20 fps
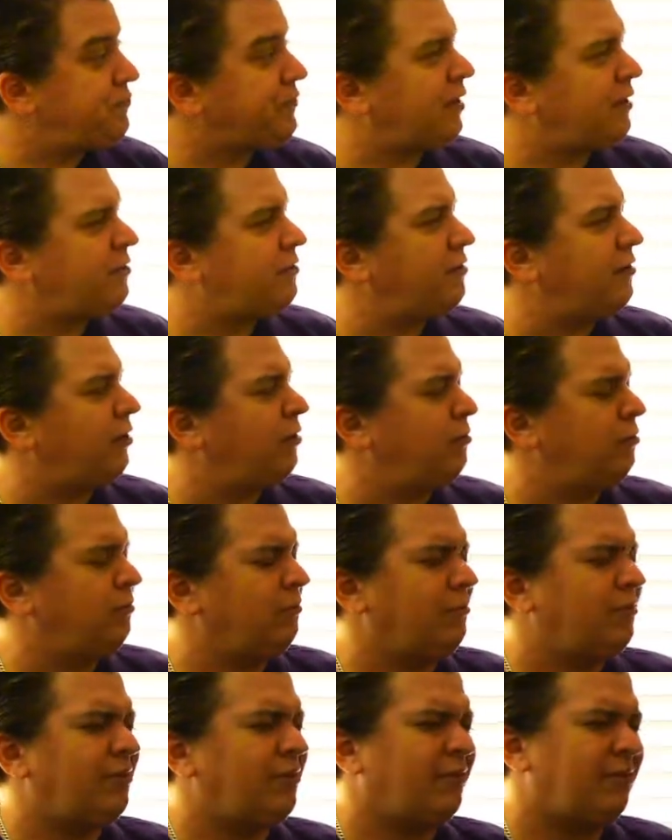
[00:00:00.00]
So
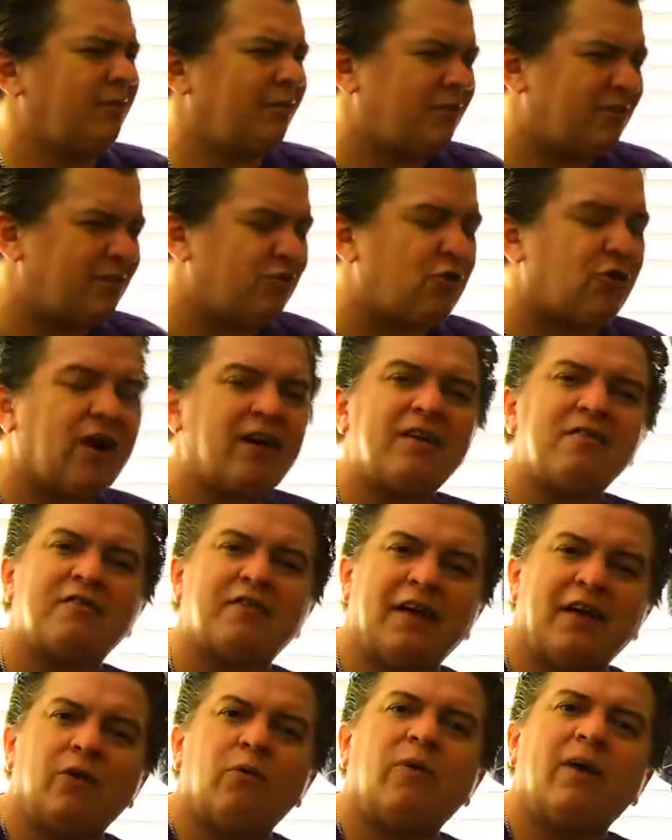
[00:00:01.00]
try to
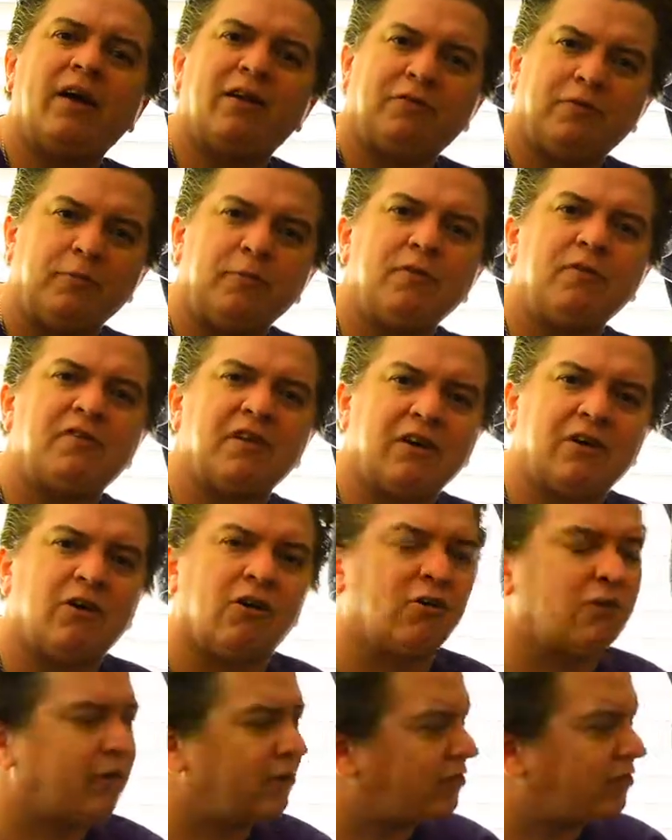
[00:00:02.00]
stay away from using color